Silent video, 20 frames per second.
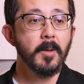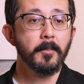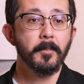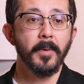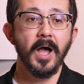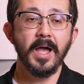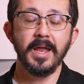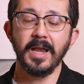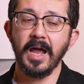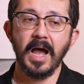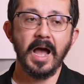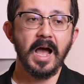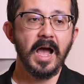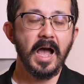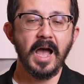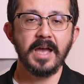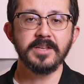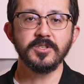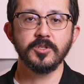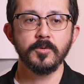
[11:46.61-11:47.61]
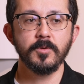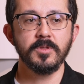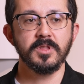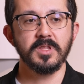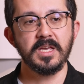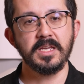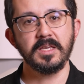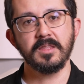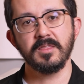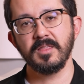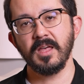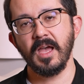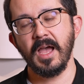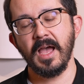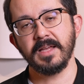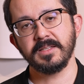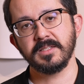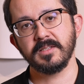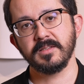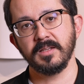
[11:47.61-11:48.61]
But I do think
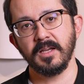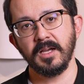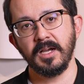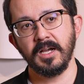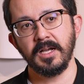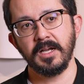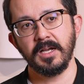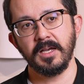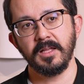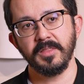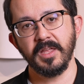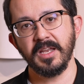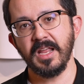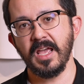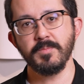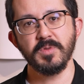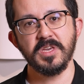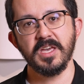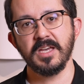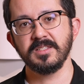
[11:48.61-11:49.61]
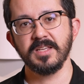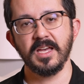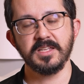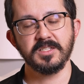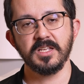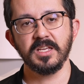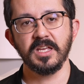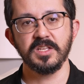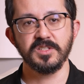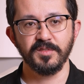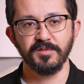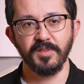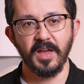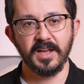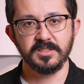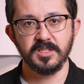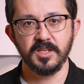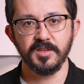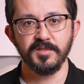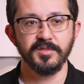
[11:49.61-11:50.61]
that that ABA testing is
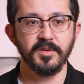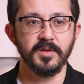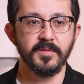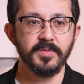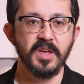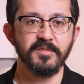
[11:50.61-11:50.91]
effective.